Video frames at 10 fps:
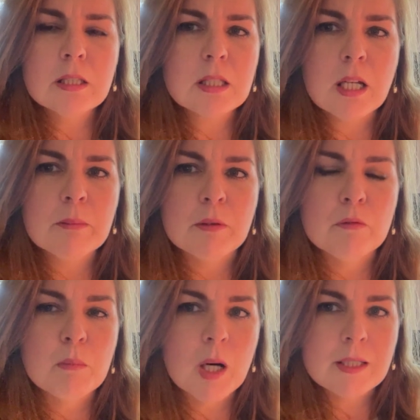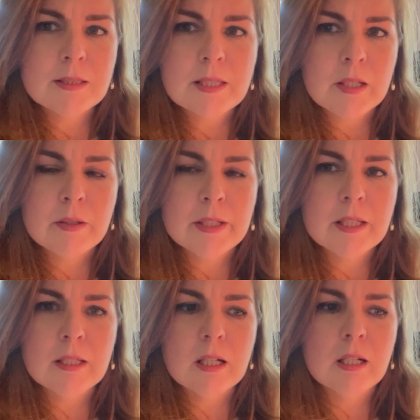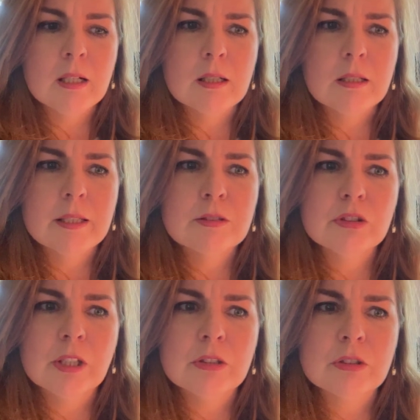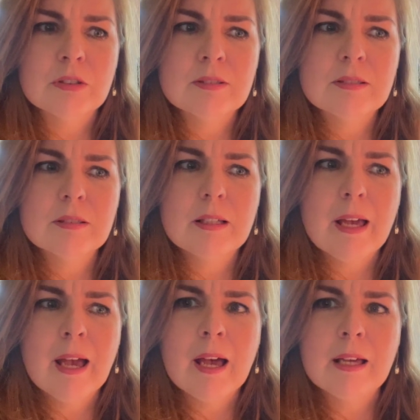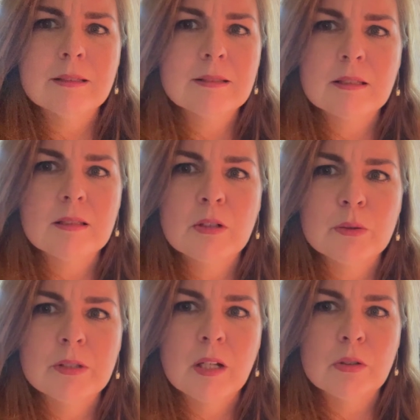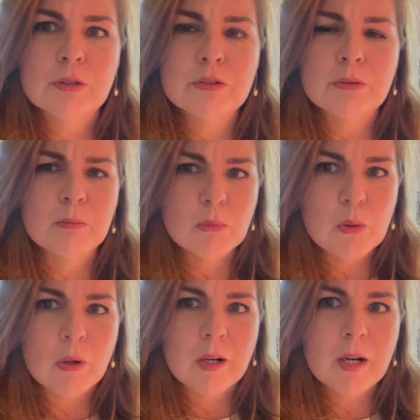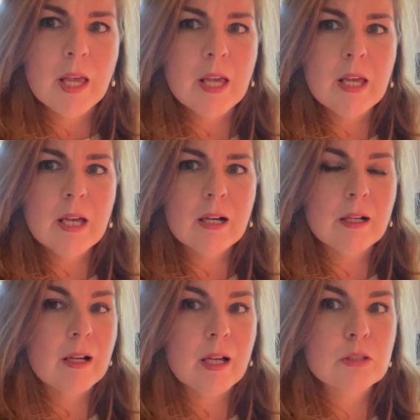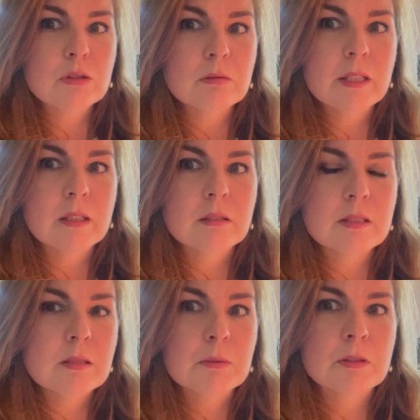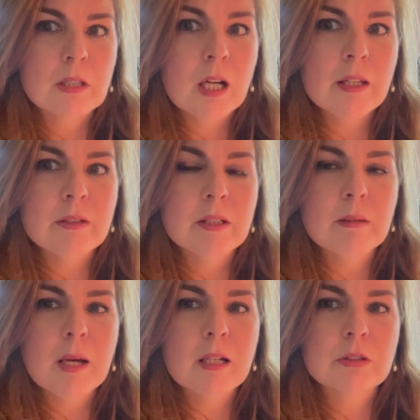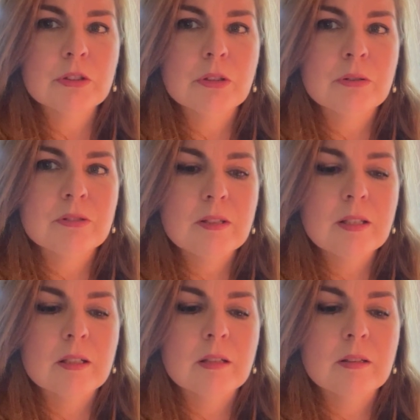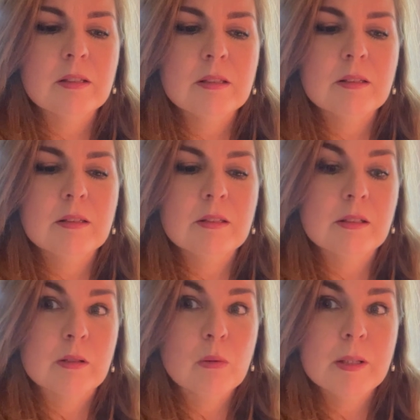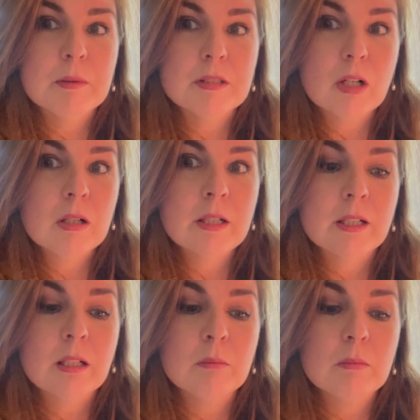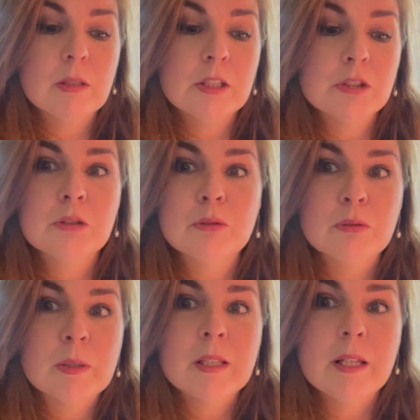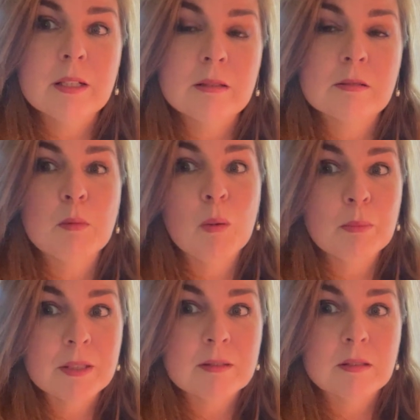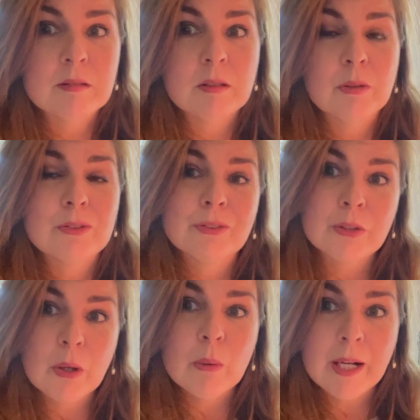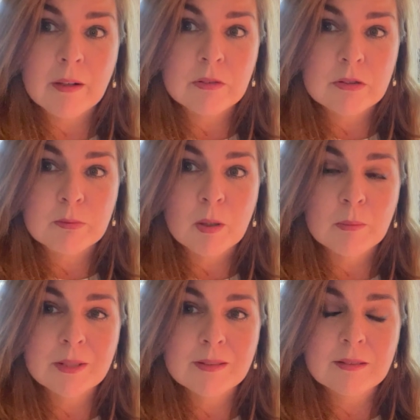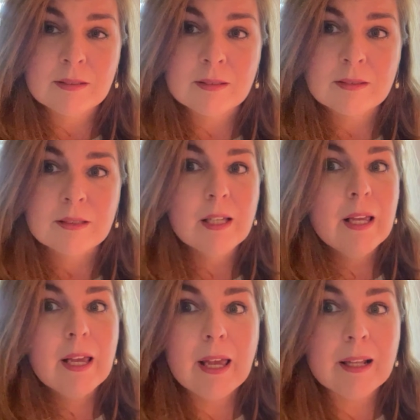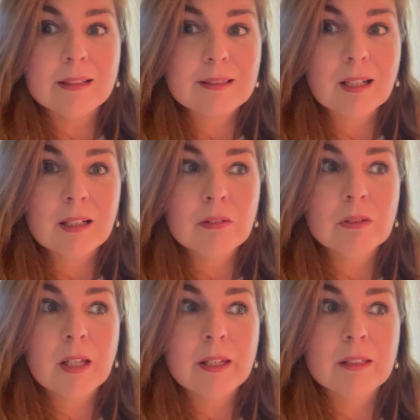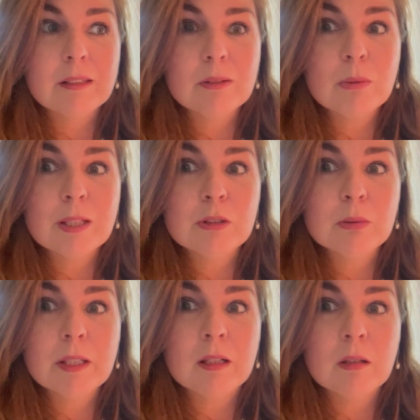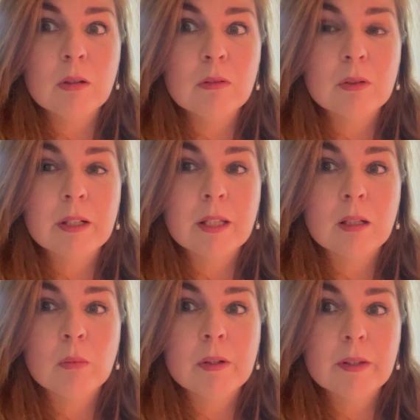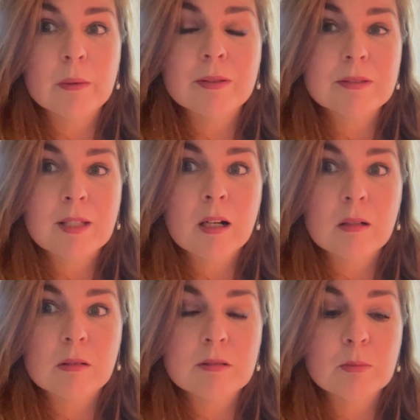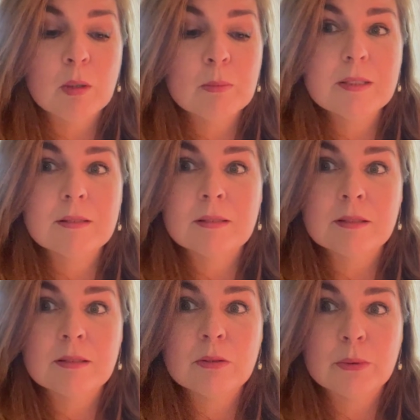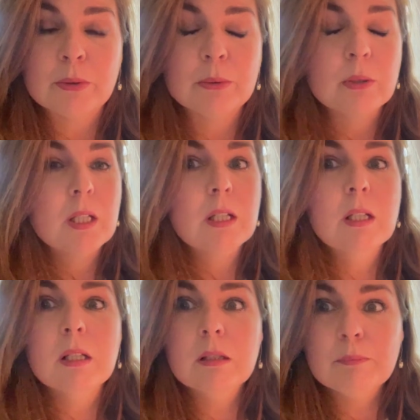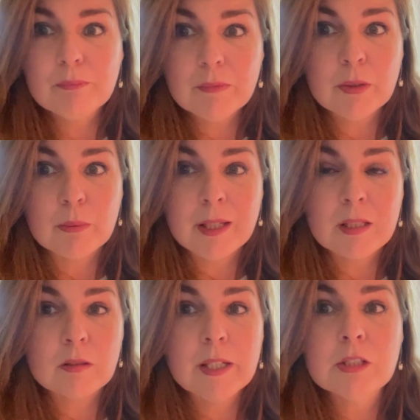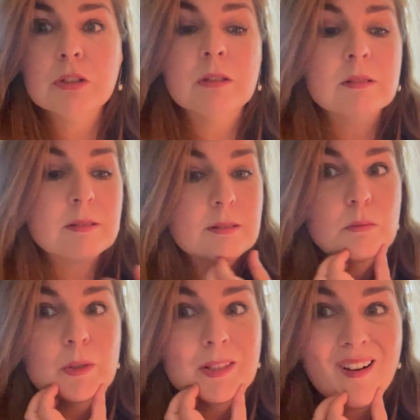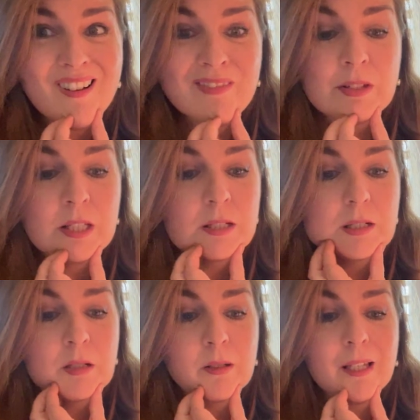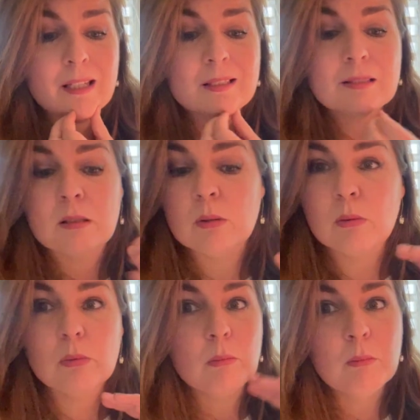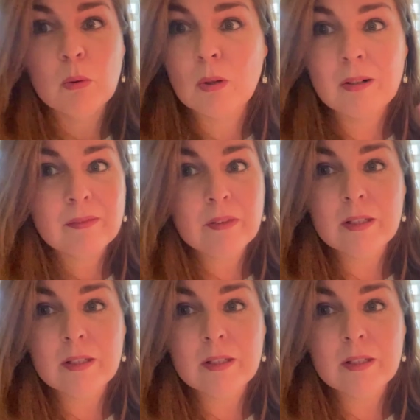type of monetary uh, exchanges at six hundred dollars or more? Uh, actually, a deeper dive into the matter shows that they're the They're going to be targeting issues related to small business owners. They're going after small businesses. And it's kind of like twenty twenty all over again, where there was attack on small businesses through the regulations with COVID, okay? So more of